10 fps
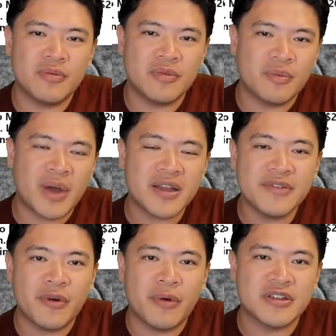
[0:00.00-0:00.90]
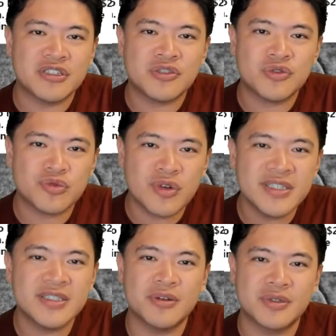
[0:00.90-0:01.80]
might not even want to
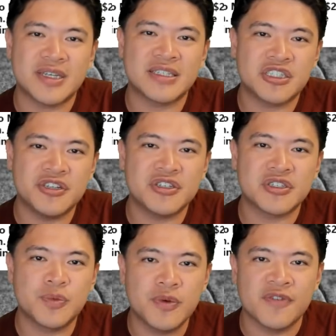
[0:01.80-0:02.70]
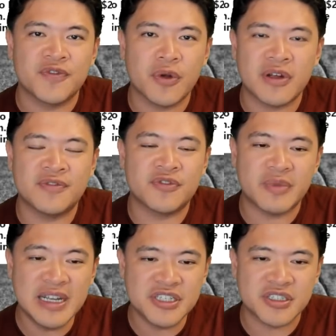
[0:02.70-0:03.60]
trust those exchanges with your
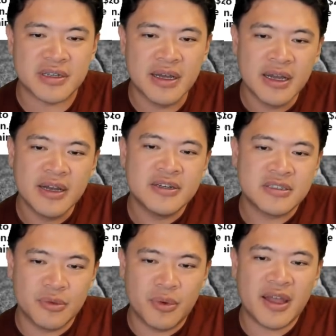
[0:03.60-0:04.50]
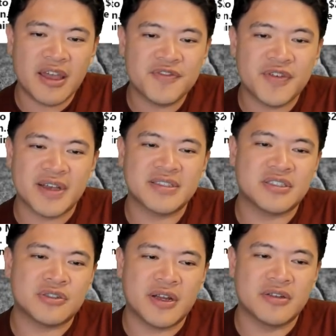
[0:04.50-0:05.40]
information. So what Ethfinex is
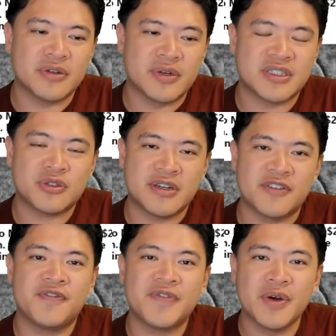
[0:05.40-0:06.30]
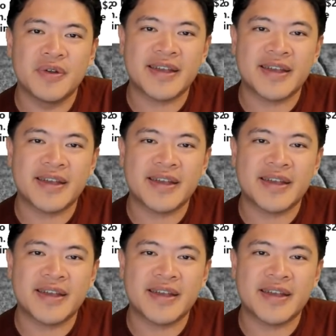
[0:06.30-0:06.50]
trying to do is it's trying to fill the